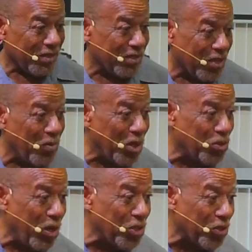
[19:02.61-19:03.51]
it's, going to be a
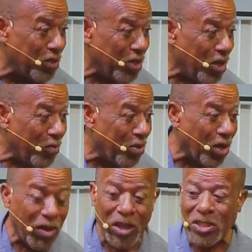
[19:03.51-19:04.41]
treasure. But
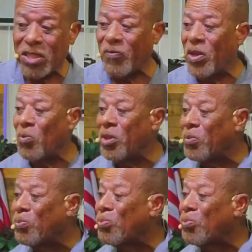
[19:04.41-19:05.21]
all that stuff that we